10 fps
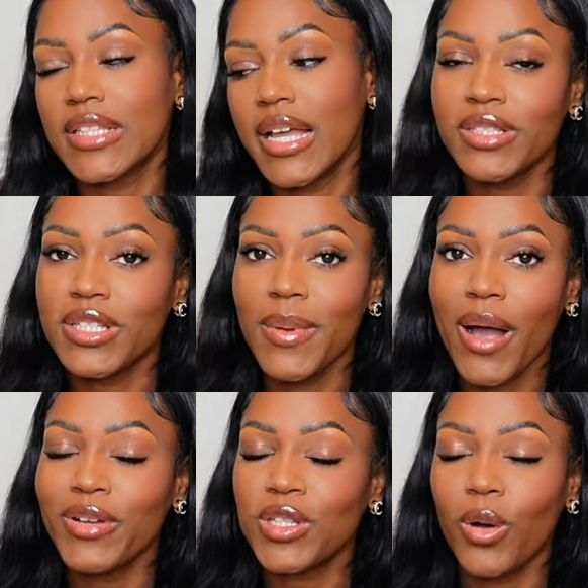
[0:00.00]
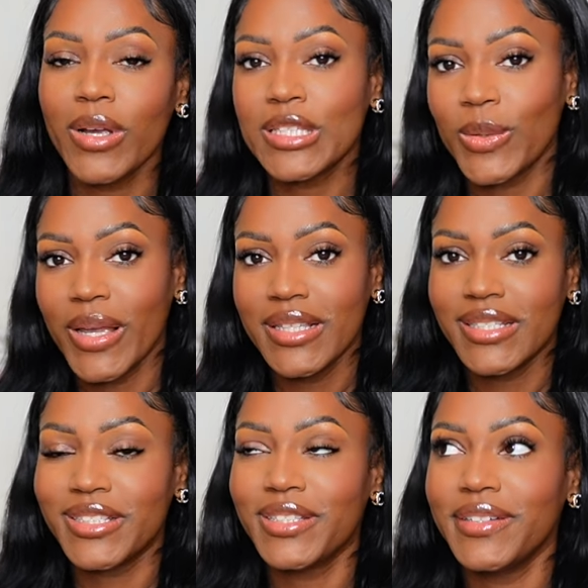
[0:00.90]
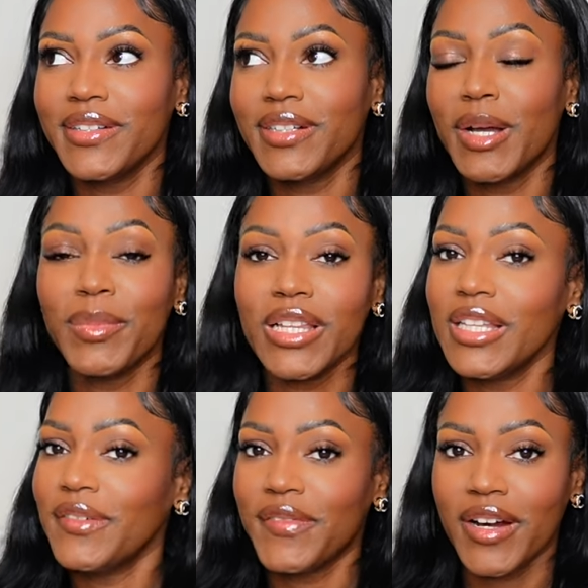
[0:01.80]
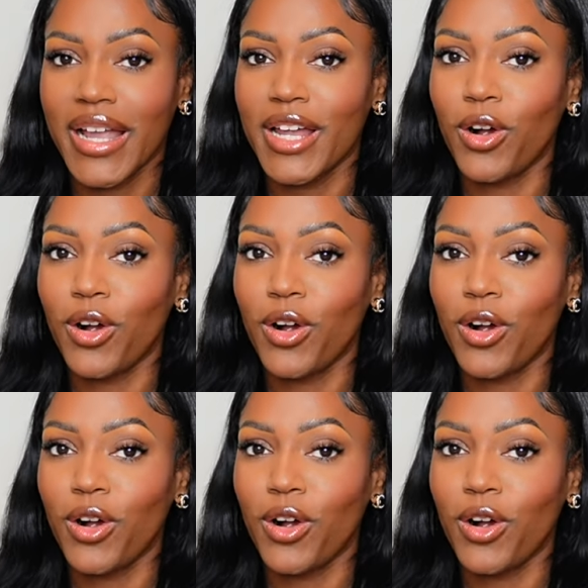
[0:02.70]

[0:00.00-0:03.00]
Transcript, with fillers: Like somehow it's always so easy to completely forget